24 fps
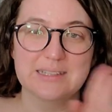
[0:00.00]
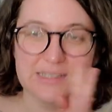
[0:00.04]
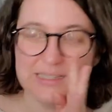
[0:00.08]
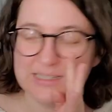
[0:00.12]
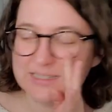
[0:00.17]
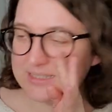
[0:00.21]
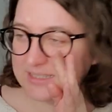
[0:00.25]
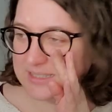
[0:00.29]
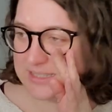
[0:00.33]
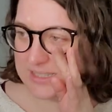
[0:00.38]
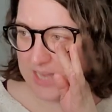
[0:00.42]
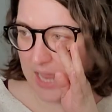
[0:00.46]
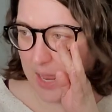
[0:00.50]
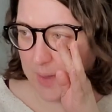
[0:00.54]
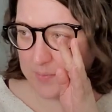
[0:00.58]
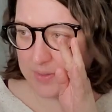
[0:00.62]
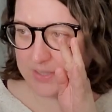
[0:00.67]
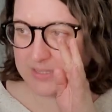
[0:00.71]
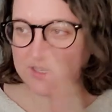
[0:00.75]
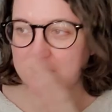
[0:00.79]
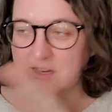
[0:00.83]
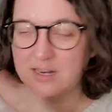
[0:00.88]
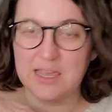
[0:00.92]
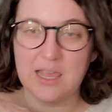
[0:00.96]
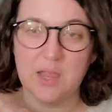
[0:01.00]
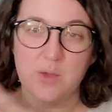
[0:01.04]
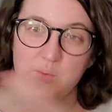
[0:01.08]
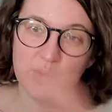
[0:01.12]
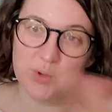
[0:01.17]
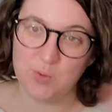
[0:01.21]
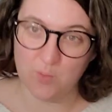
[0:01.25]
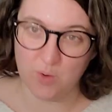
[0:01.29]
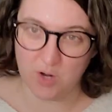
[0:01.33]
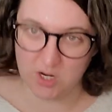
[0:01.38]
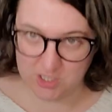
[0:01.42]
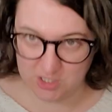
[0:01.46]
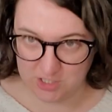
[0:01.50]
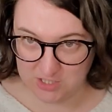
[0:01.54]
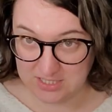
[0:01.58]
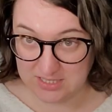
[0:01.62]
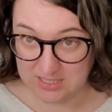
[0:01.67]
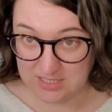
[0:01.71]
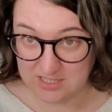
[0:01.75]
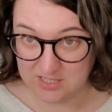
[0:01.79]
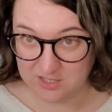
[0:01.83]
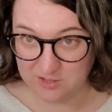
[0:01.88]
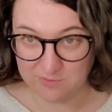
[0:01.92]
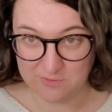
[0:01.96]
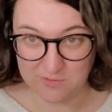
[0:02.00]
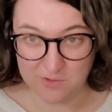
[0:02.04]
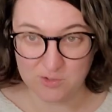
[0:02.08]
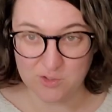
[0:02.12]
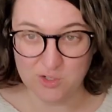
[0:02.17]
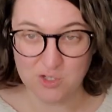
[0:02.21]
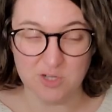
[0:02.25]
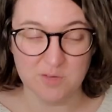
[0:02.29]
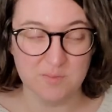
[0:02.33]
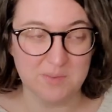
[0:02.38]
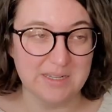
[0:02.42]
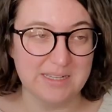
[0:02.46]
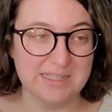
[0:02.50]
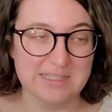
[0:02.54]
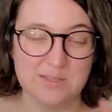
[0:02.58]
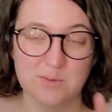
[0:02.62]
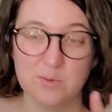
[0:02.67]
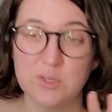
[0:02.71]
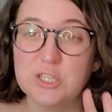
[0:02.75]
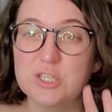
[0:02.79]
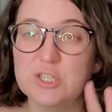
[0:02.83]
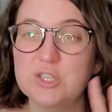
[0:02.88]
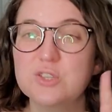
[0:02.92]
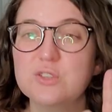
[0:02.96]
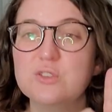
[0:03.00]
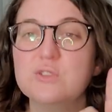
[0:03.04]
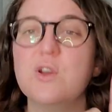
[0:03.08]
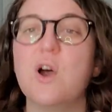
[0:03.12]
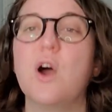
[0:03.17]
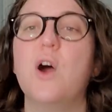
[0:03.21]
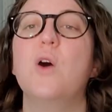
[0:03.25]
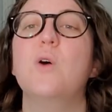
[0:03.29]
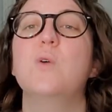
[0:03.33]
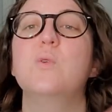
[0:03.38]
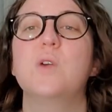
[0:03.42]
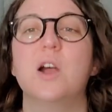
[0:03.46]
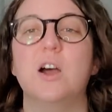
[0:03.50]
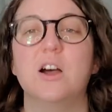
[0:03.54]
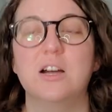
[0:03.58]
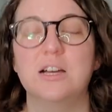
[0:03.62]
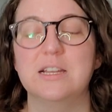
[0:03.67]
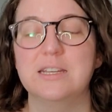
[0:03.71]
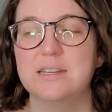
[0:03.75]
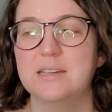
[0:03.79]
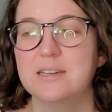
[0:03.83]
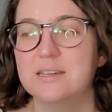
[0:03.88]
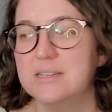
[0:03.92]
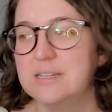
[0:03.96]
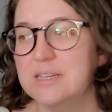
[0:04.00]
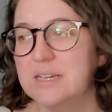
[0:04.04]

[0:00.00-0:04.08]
It's, I, it's going to get rewatched in the near future because it was so good.